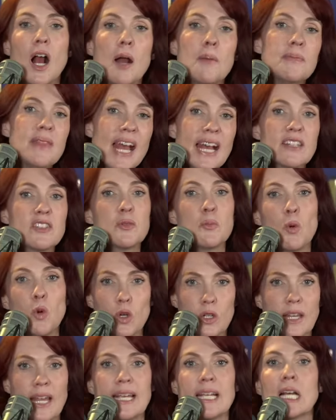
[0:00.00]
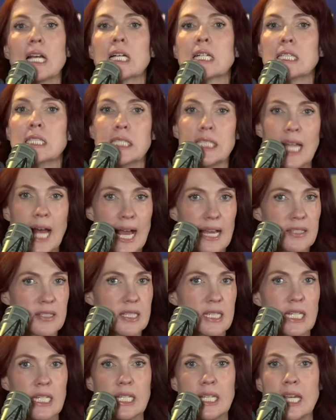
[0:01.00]
That's more like a
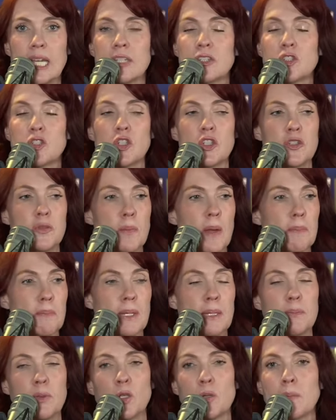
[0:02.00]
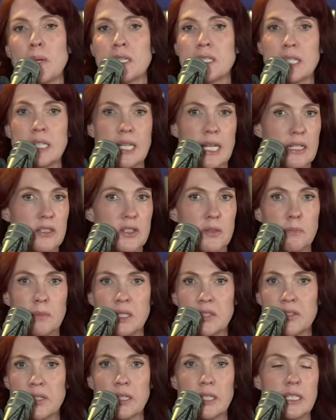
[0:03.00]
classic. It's just meant, people are meant to dance and be
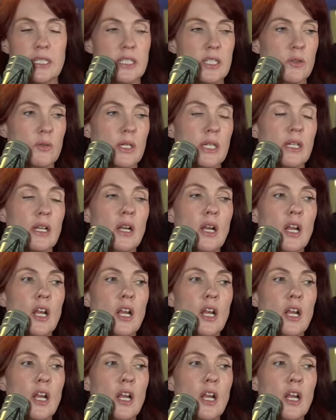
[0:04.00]
silly to it.